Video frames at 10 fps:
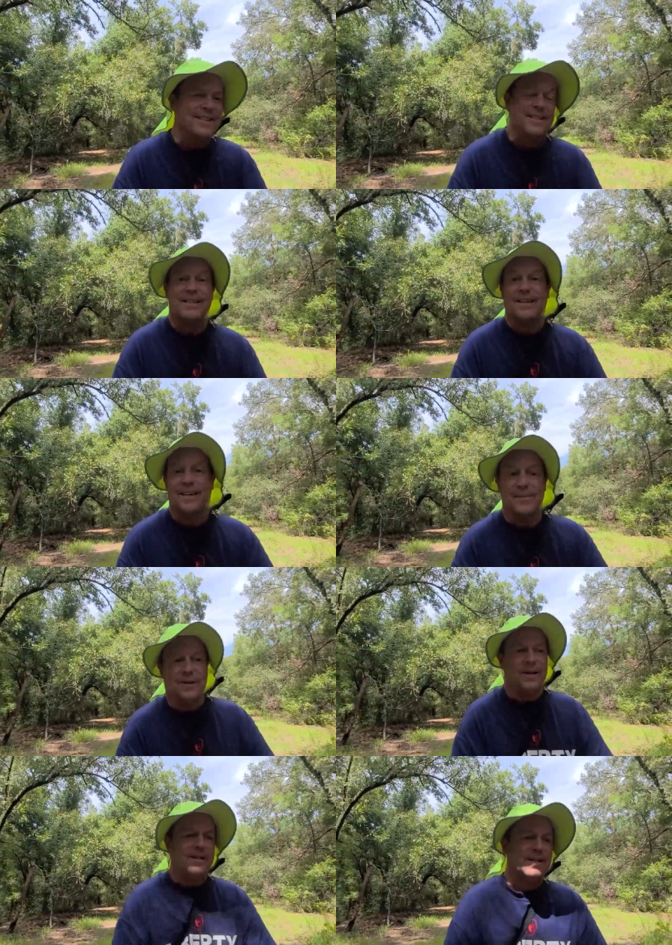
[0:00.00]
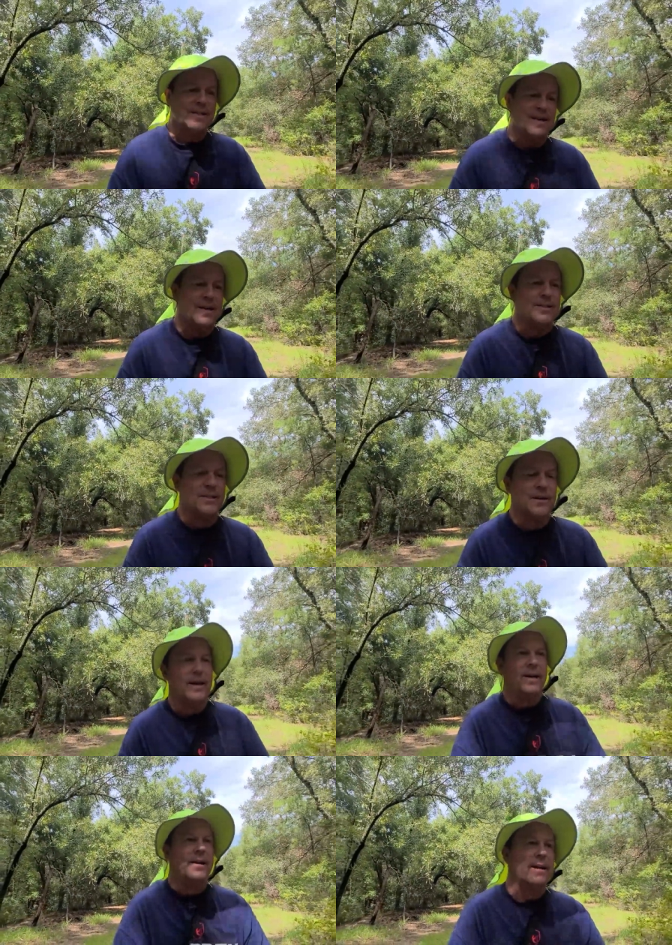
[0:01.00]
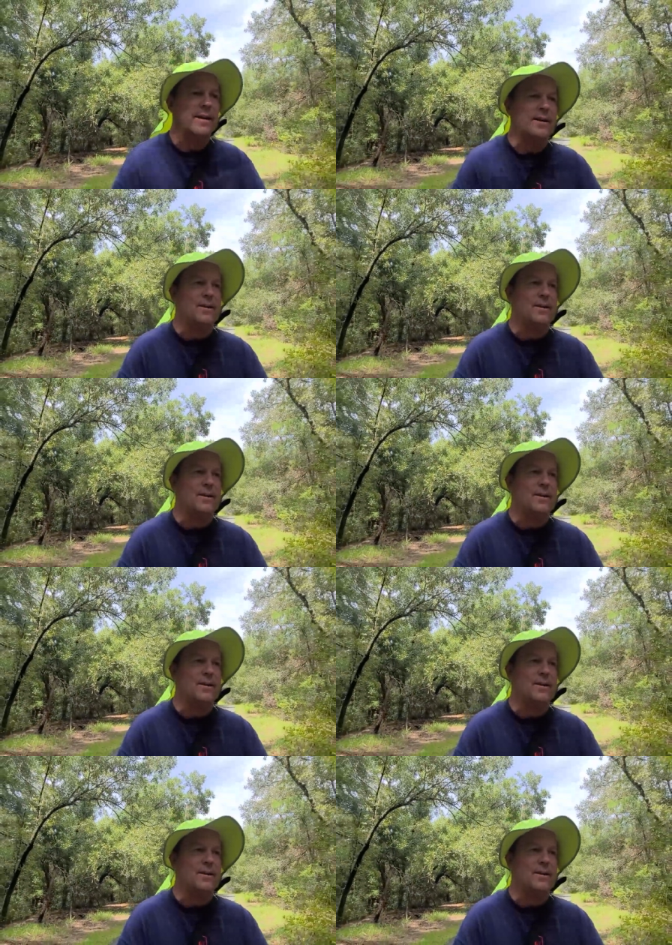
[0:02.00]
Just out getting my exercise. You know, I got to get out